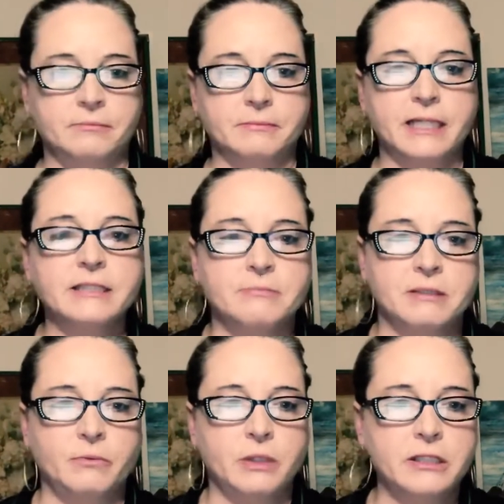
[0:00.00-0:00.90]

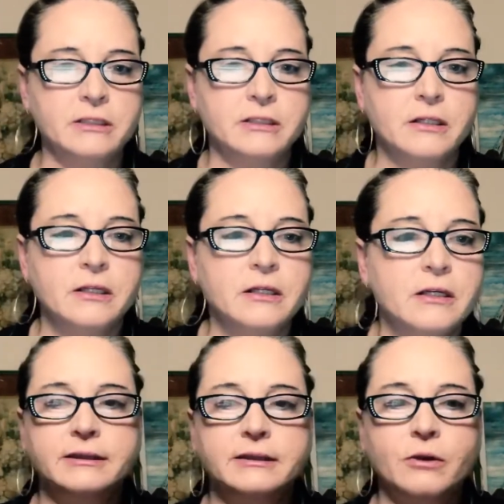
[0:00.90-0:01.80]
Desmond was.
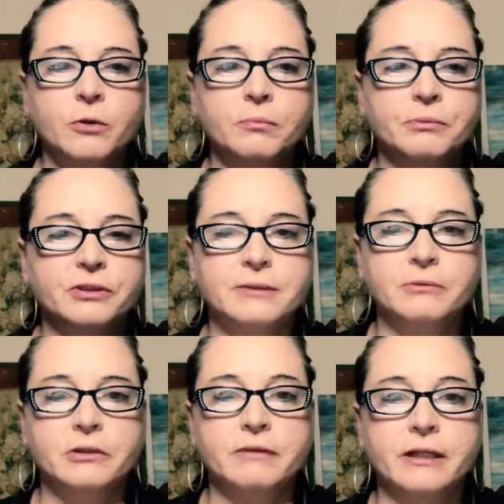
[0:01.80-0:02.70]
Let's hope there's some
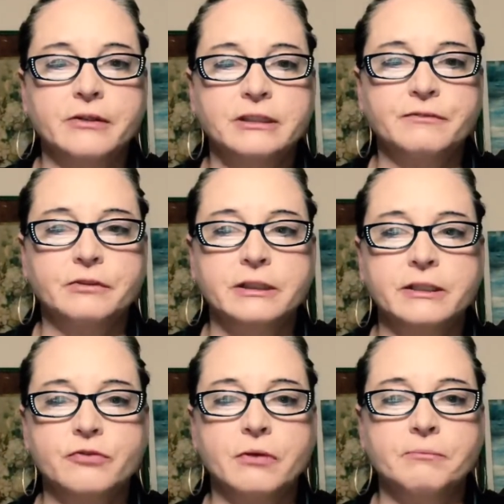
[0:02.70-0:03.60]
good records for
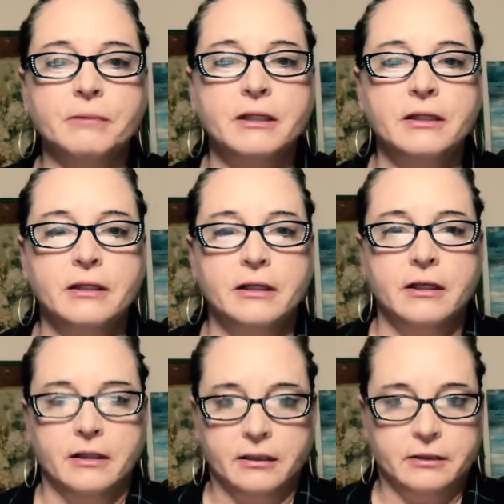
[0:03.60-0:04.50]
Leitrim
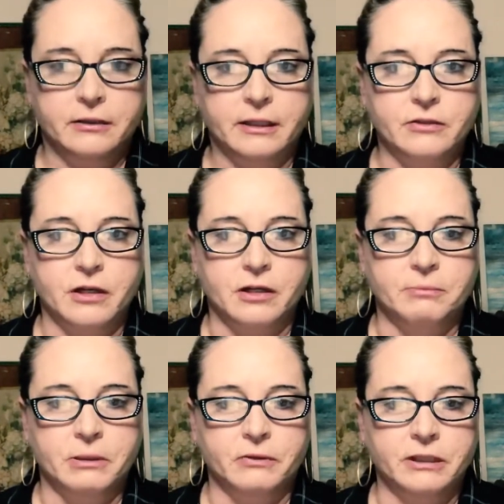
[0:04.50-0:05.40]
that talk
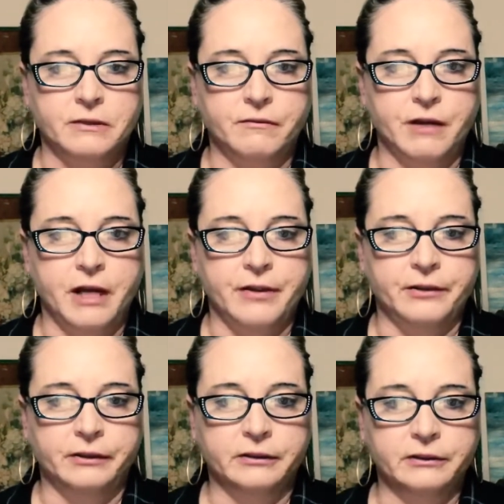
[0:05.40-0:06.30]
about his
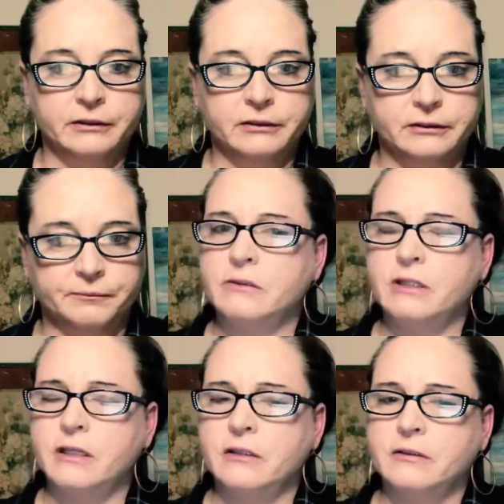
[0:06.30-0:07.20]
father. Okay.